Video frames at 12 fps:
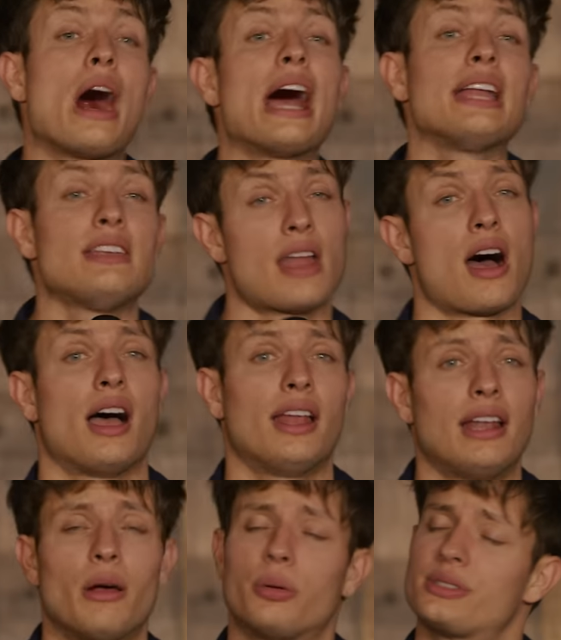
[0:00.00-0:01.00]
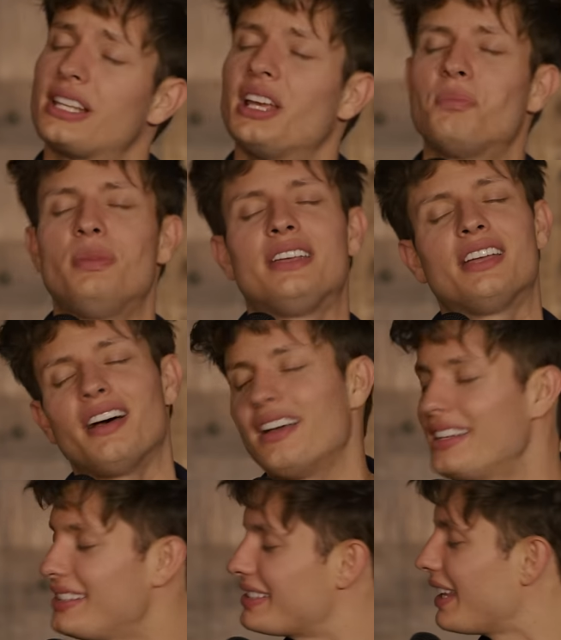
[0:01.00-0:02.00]
why not? And I was like,
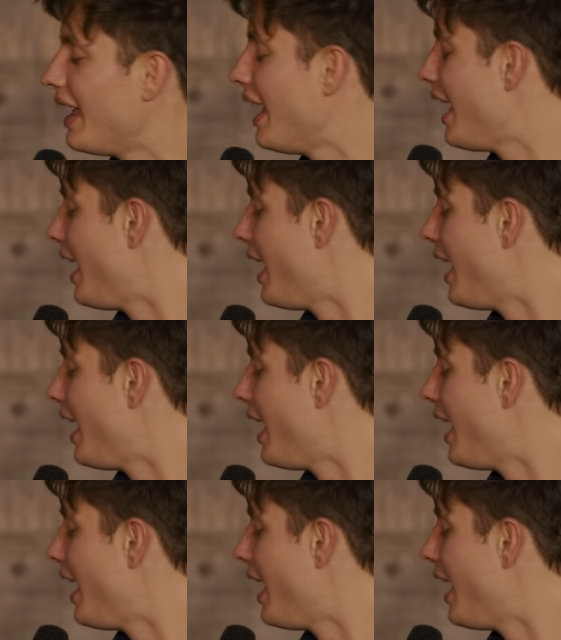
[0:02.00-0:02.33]
because